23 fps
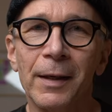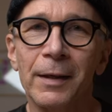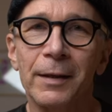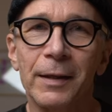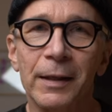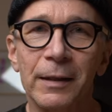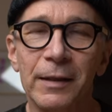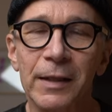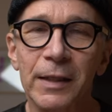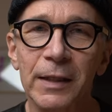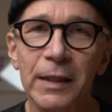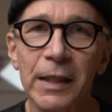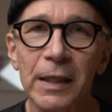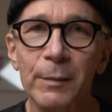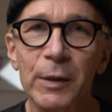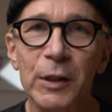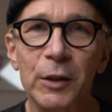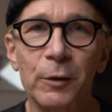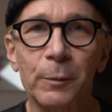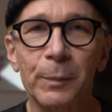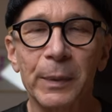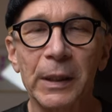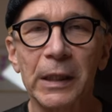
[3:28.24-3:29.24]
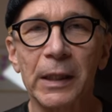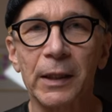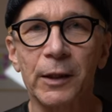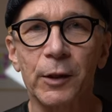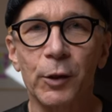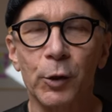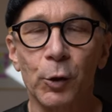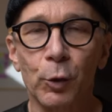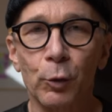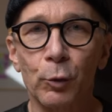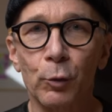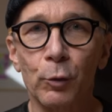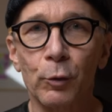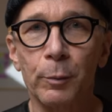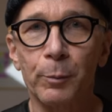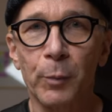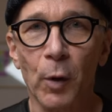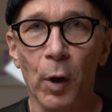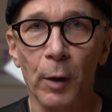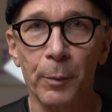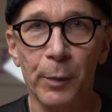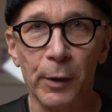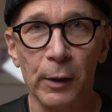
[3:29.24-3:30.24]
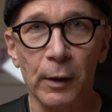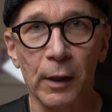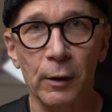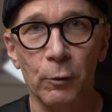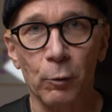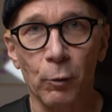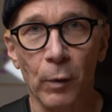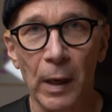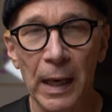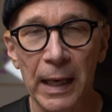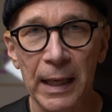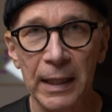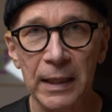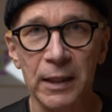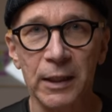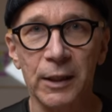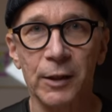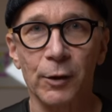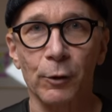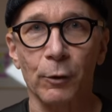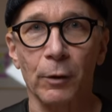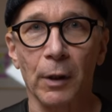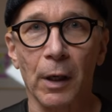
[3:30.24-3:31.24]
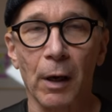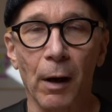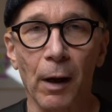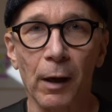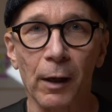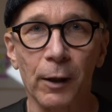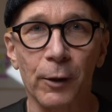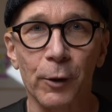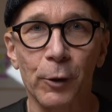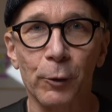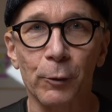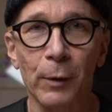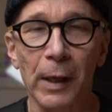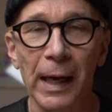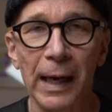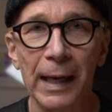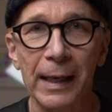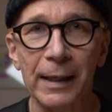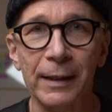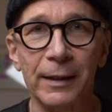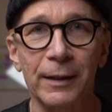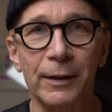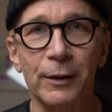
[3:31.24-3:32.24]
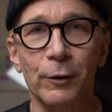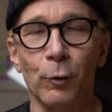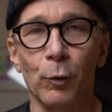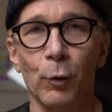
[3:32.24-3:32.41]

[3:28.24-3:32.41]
There seems to be two popular ways to calculate